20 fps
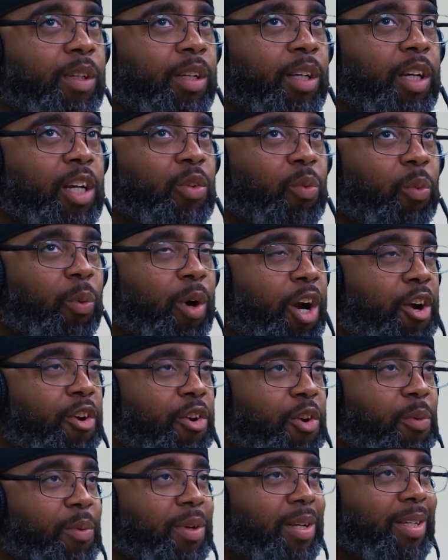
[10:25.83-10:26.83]
is where
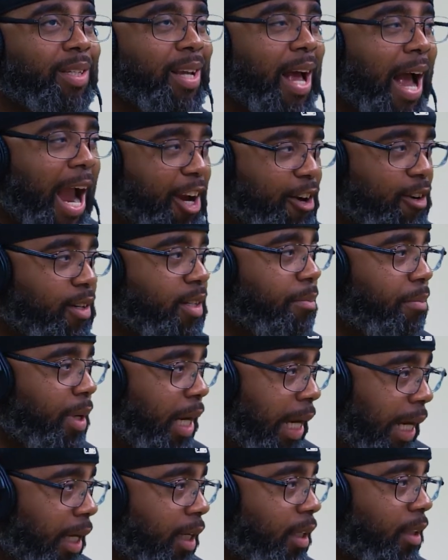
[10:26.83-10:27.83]
you desire to
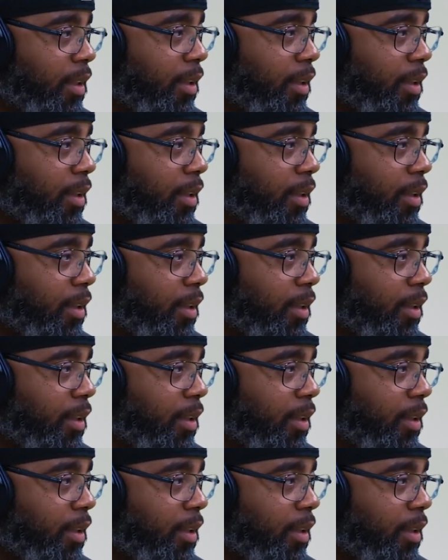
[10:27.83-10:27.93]
be.